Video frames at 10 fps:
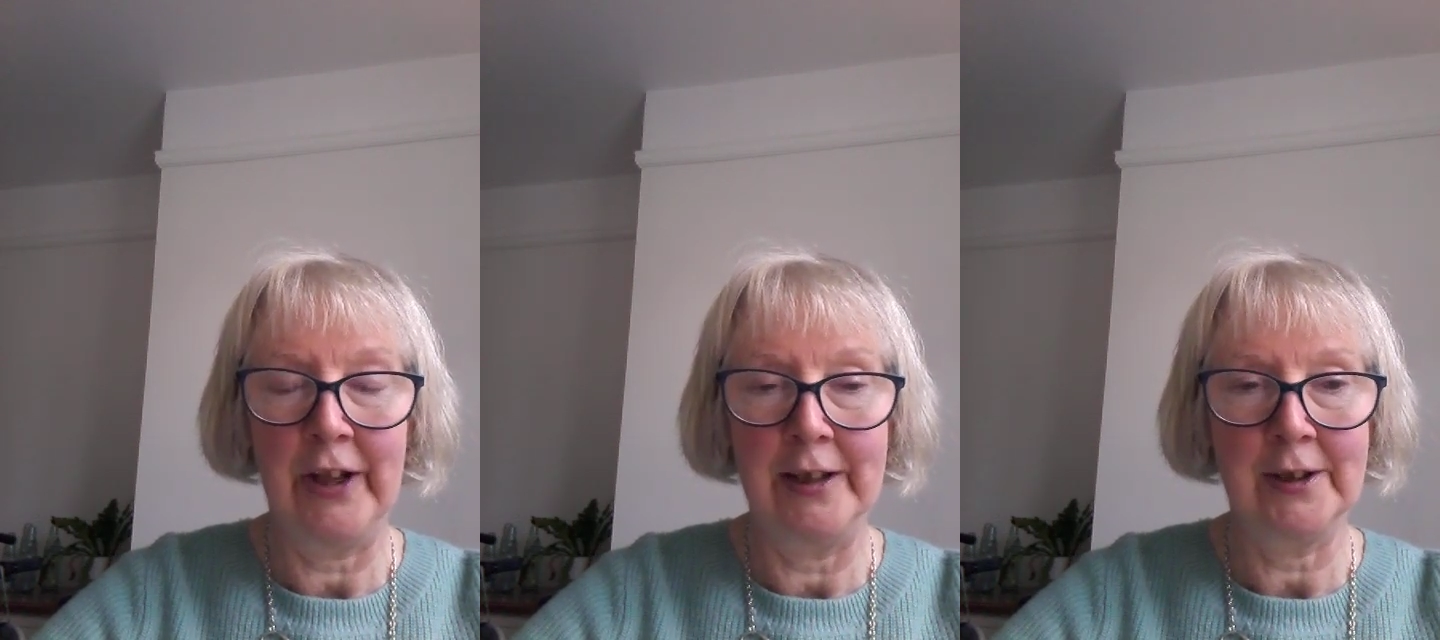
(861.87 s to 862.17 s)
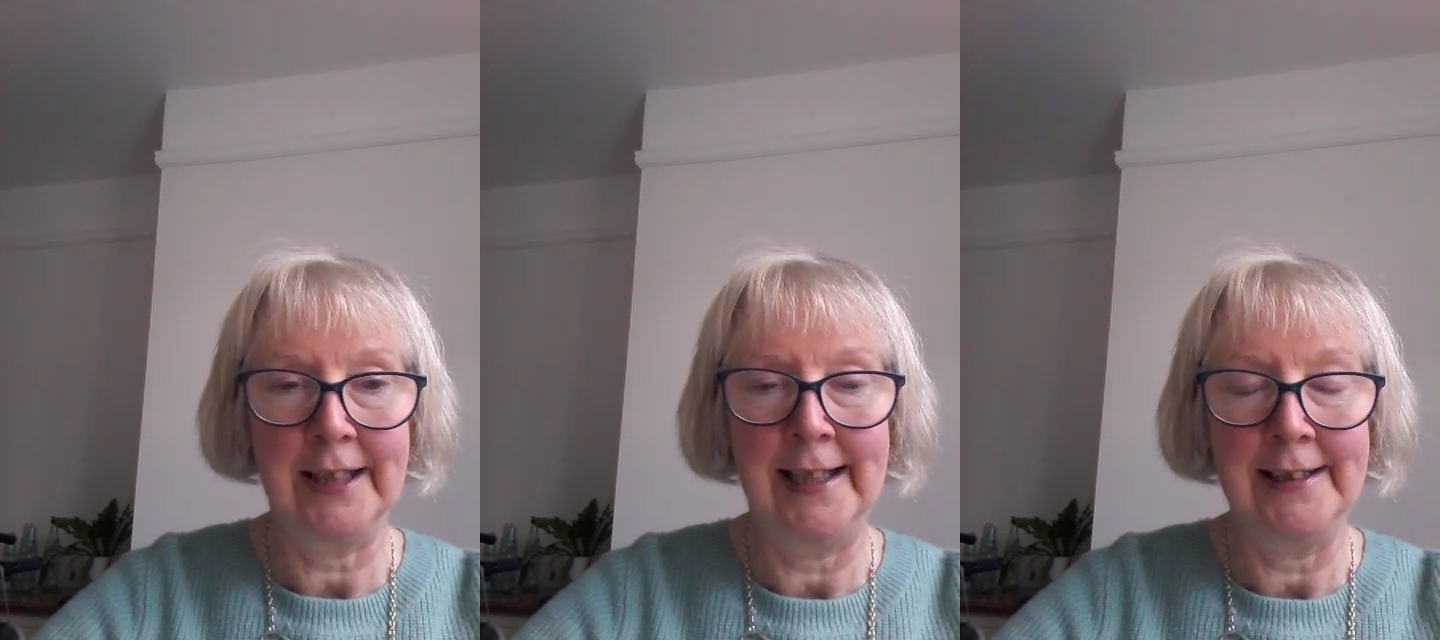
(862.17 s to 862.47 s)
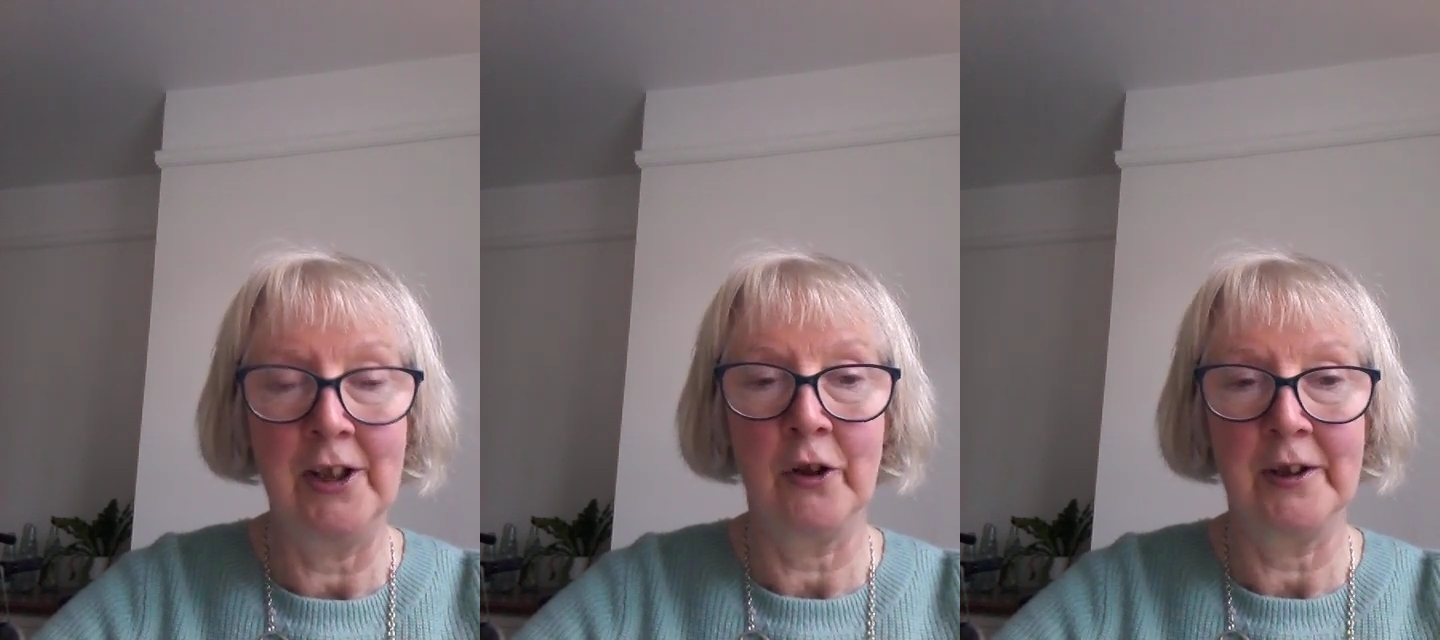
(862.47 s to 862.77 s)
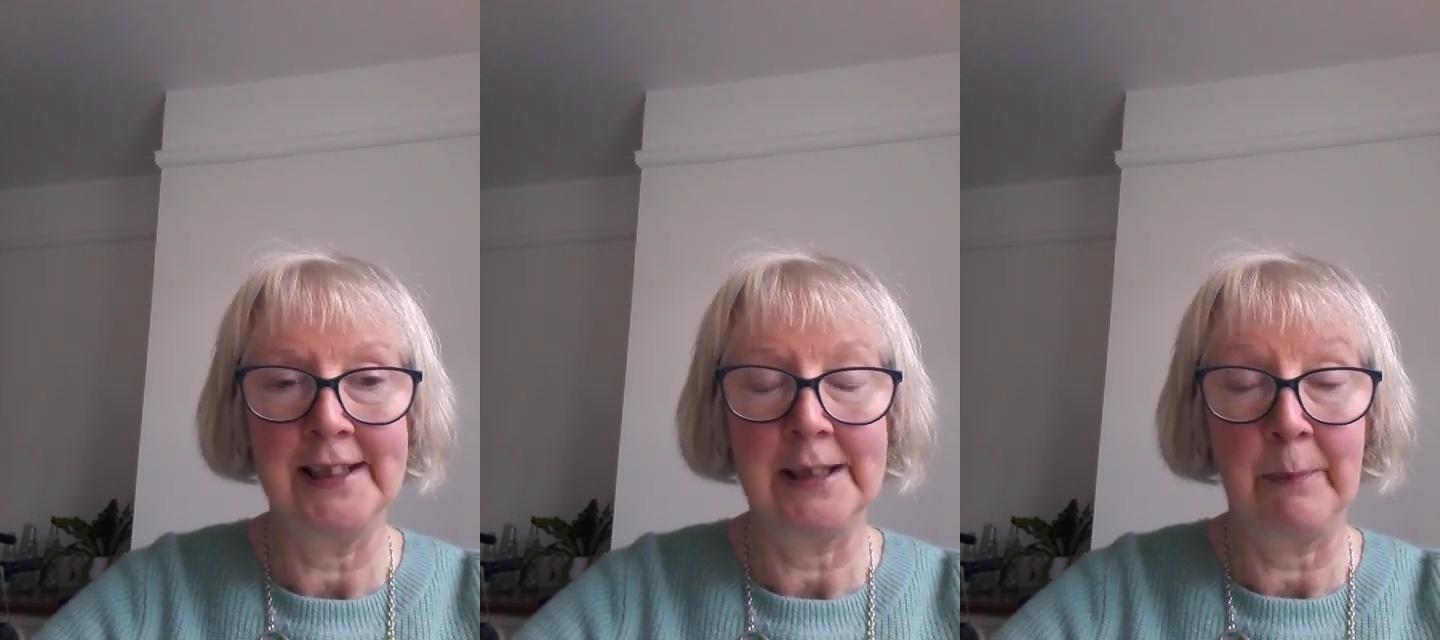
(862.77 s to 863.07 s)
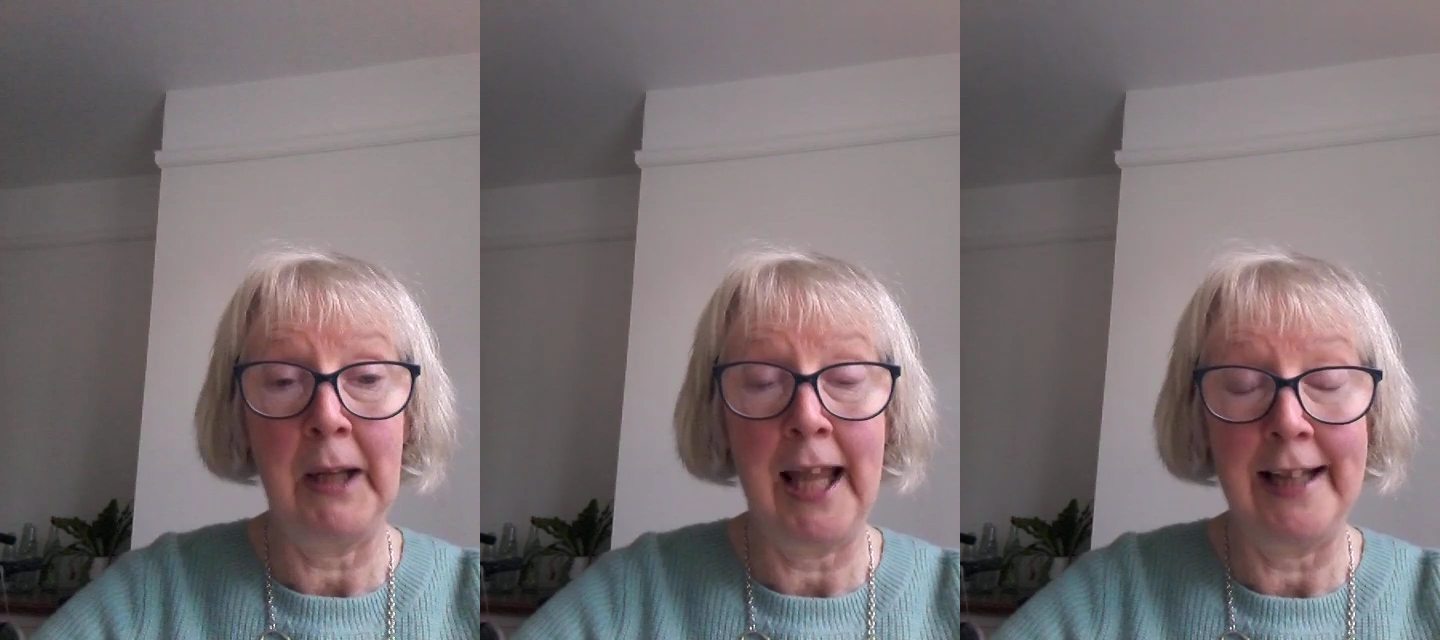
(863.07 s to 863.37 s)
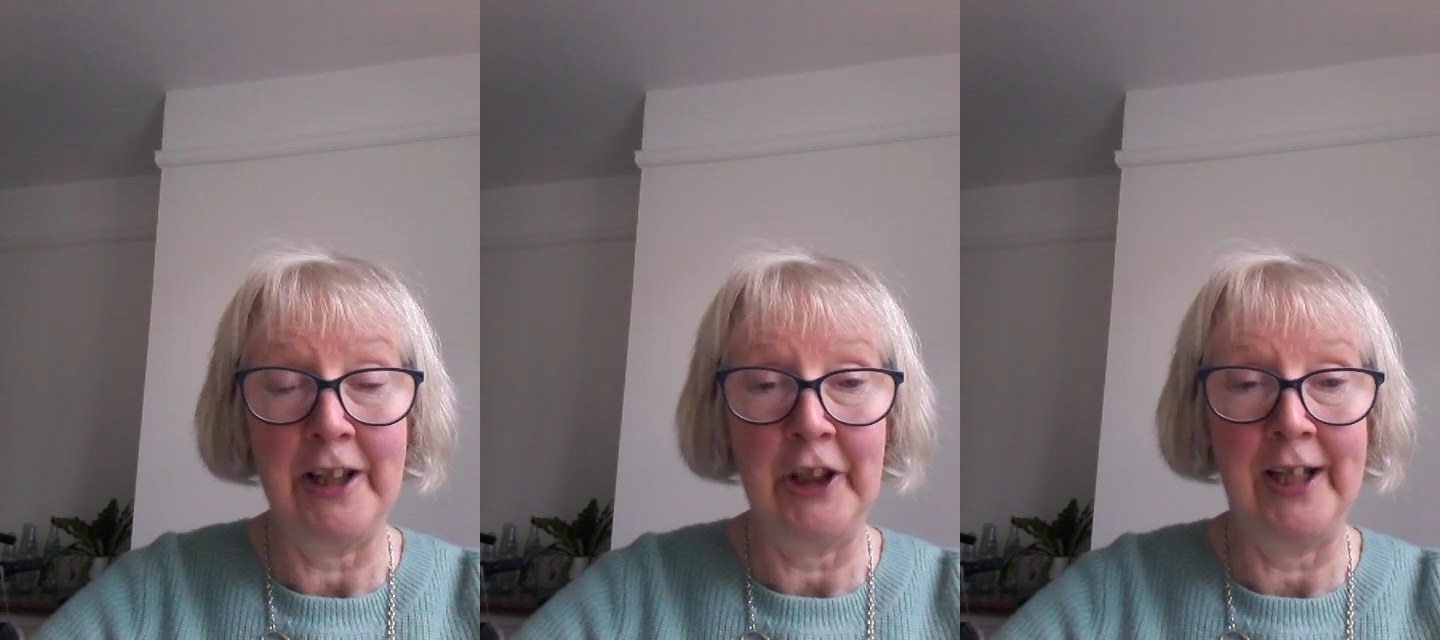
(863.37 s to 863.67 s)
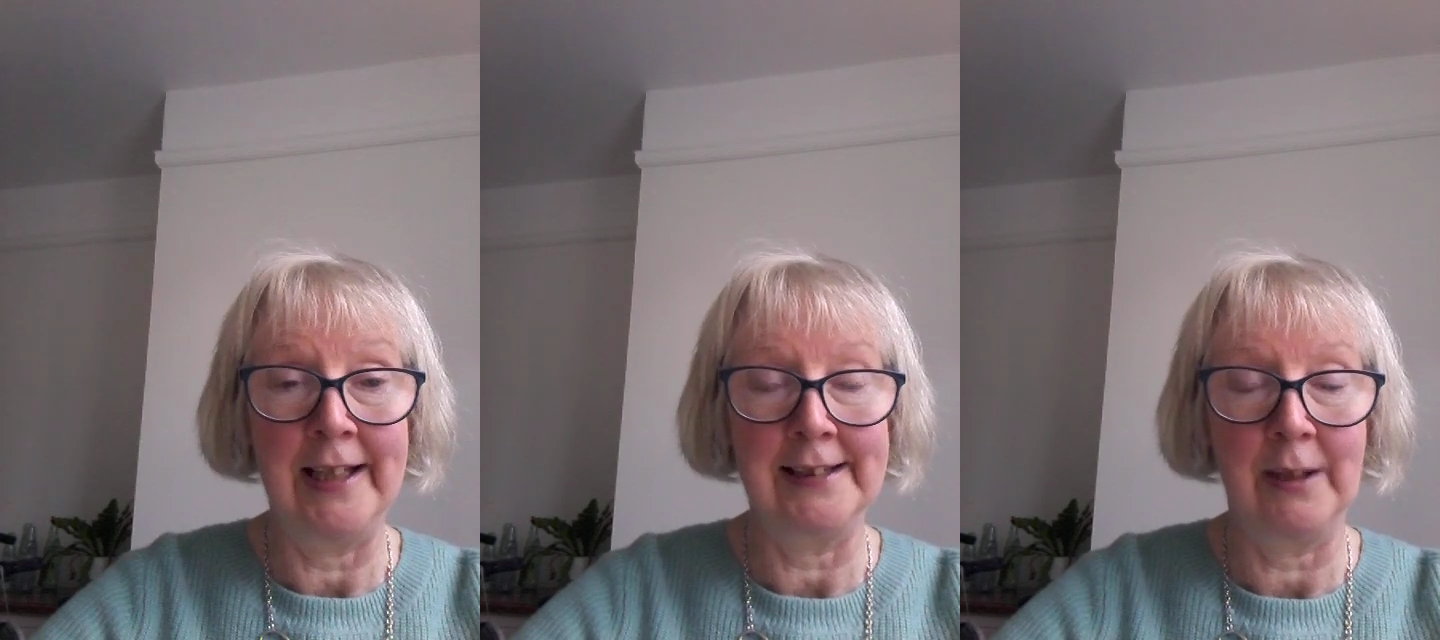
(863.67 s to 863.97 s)
that he's not going to supply the
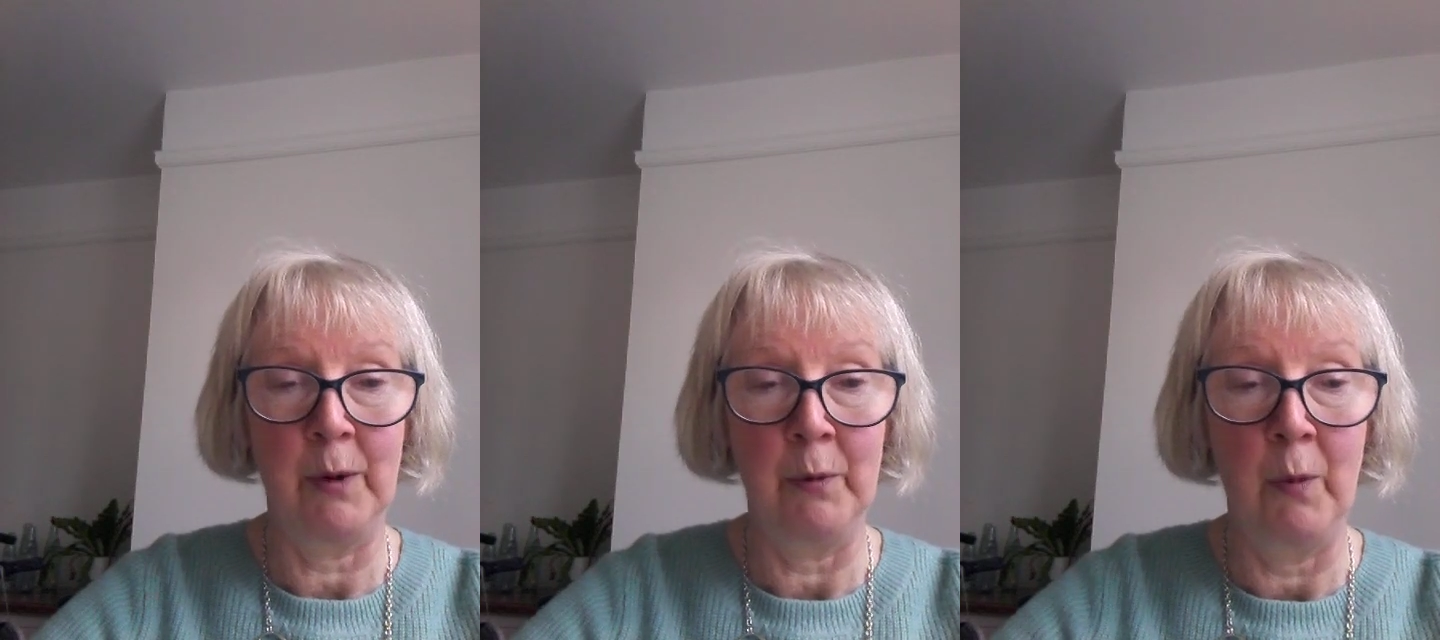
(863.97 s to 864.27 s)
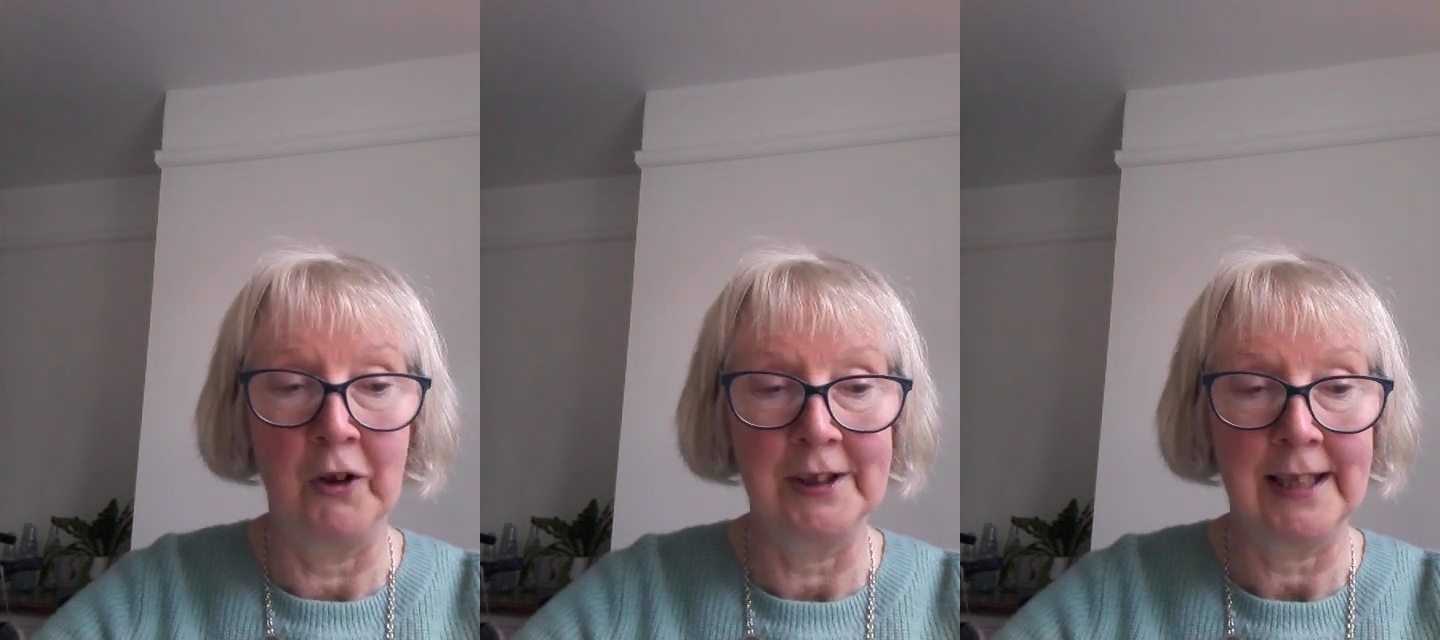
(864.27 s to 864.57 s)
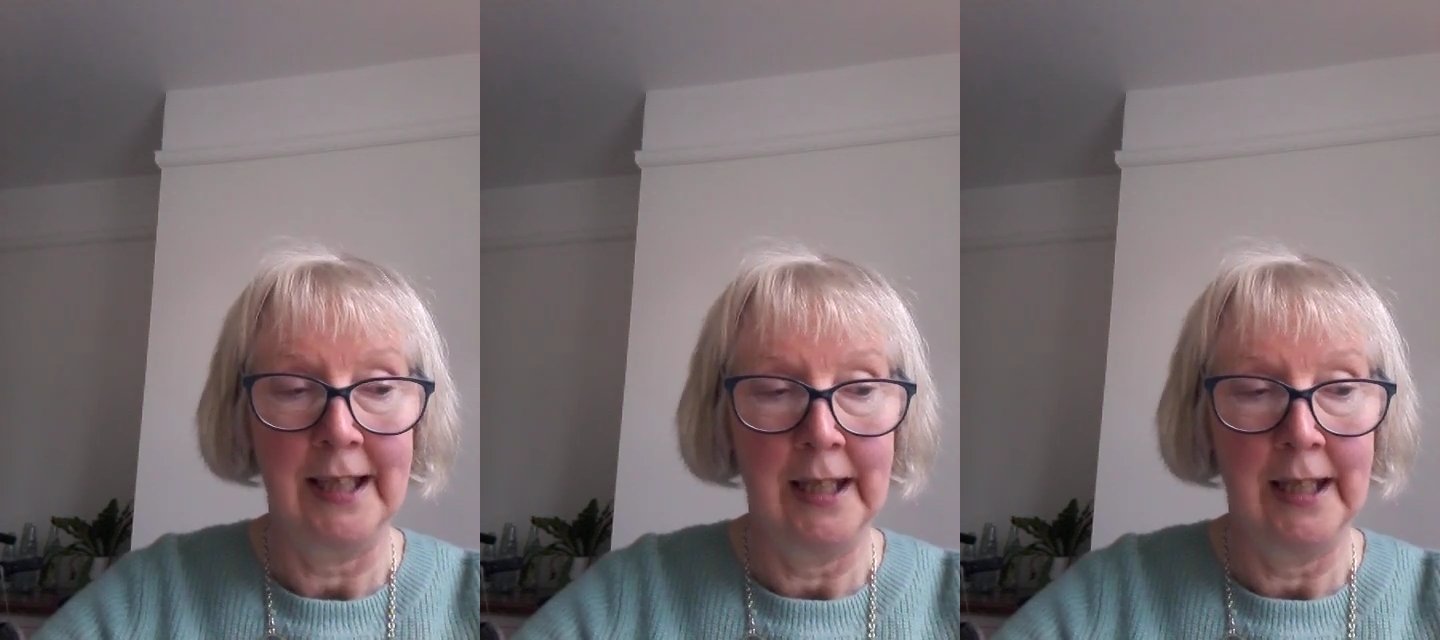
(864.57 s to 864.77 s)
things that we want,